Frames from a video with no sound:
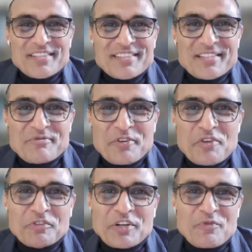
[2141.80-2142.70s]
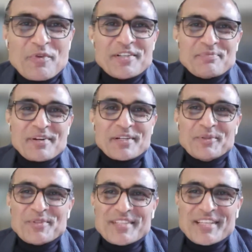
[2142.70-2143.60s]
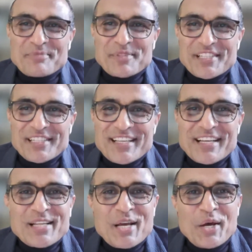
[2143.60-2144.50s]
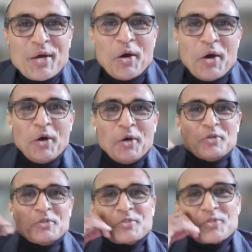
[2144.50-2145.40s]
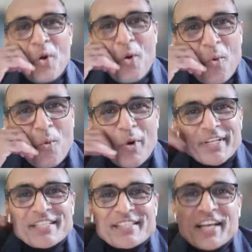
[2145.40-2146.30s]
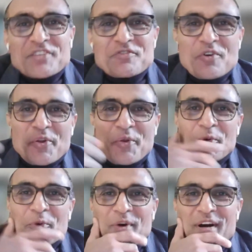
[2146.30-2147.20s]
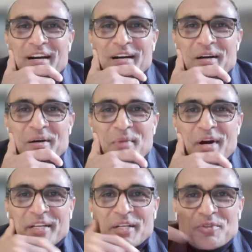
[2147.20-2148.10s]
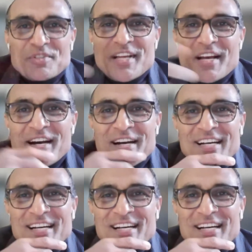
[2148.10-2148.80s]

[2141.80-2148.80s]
this wonderful advice, Marialuisa. Appreciate that. So, what is next for you, Marialuisa?